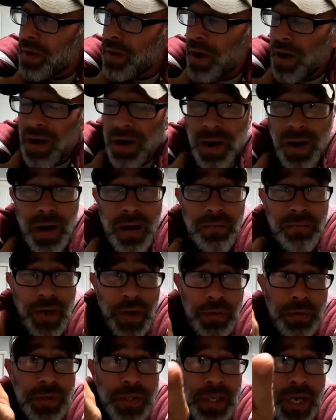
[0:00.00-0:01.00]

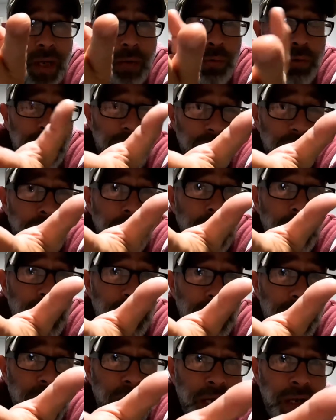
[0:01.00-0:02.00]
Veterans Day was just the
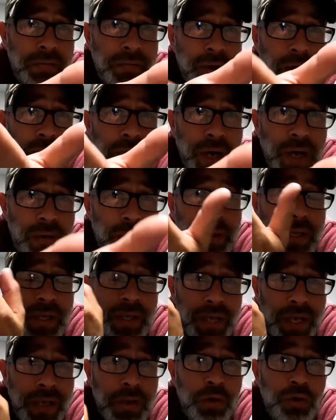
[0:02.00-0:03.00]
other day. If you're a veteran,
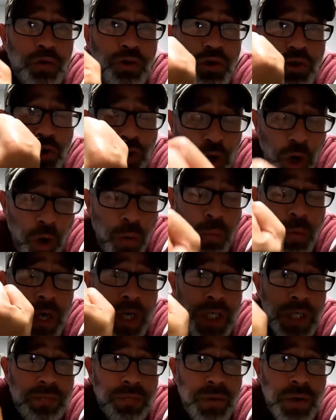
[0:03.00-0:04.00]
thank you so
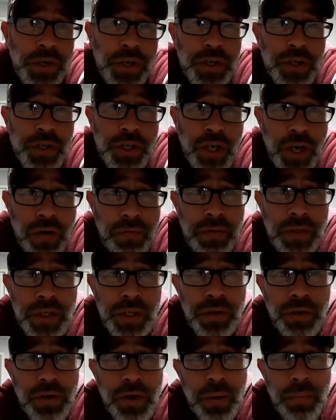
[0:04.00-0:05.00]
much for your service
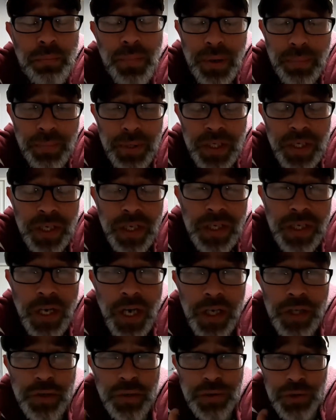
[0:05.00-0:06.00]
and your commitment to this
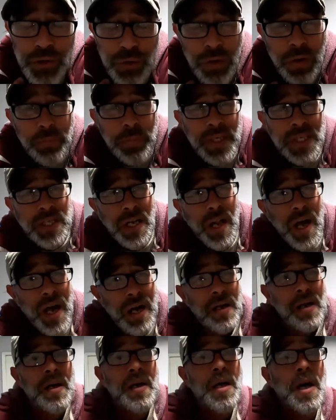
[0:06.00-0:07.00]
country. It truly means a
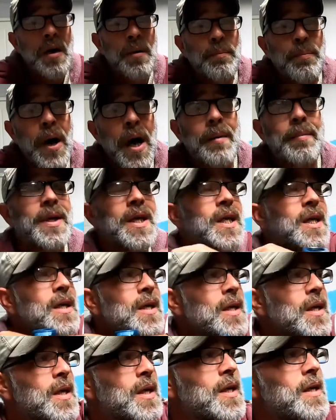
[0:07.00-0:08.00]
lot. Bobby
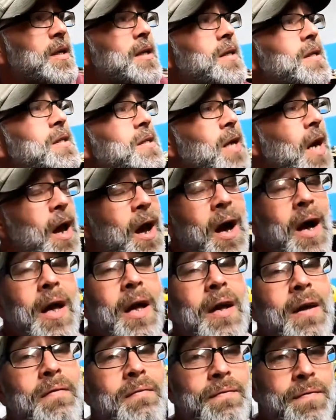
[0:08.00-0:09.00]
is
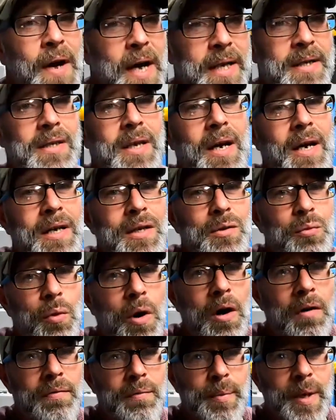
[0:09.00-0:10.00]
a vet as
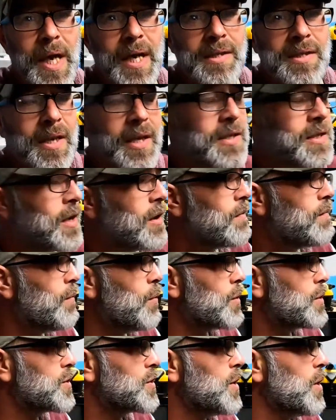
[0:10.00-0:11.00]
well from the United States Air Force.